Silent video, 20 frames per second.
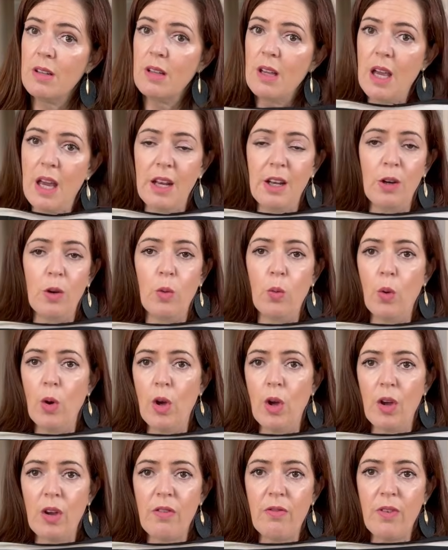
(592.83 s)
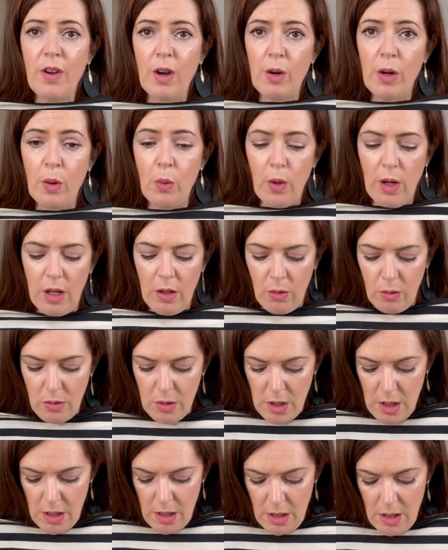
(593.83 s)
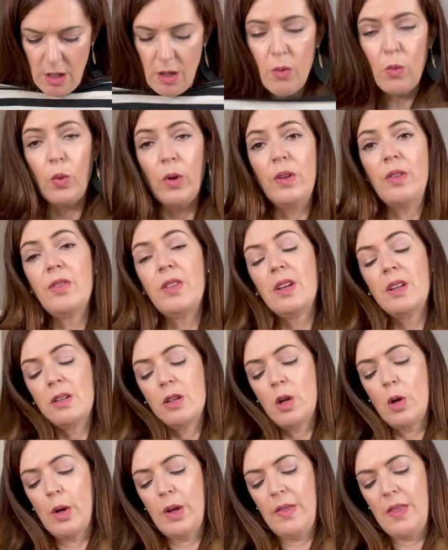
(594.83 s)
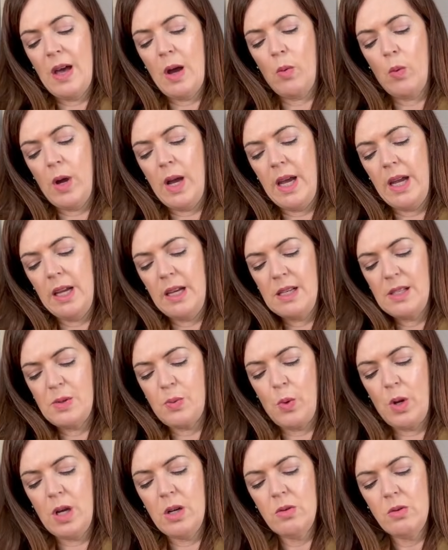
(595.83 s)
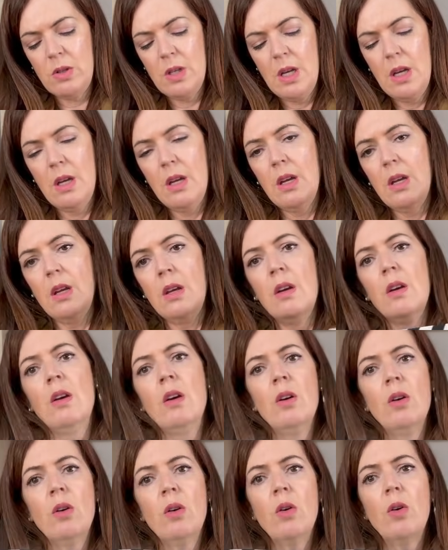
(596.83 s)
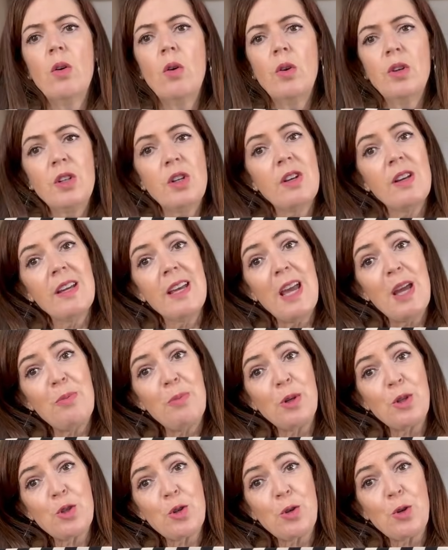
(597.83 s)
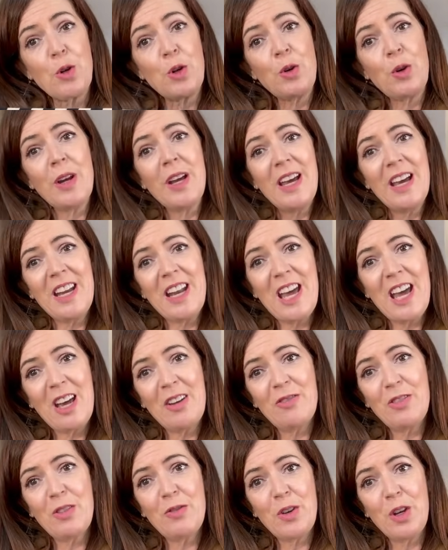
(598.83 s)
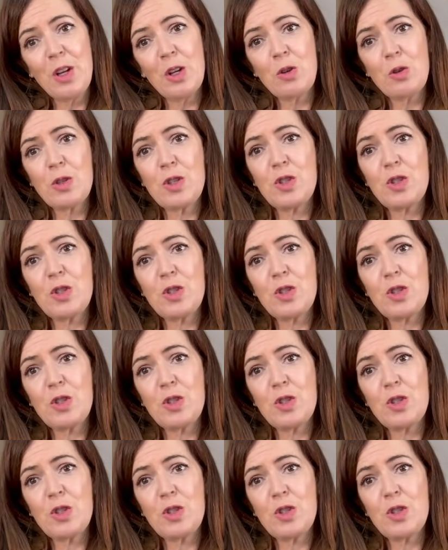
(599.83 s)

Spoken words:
and it'll work very well with it going that way as well. Or you can keep it true and have the vertical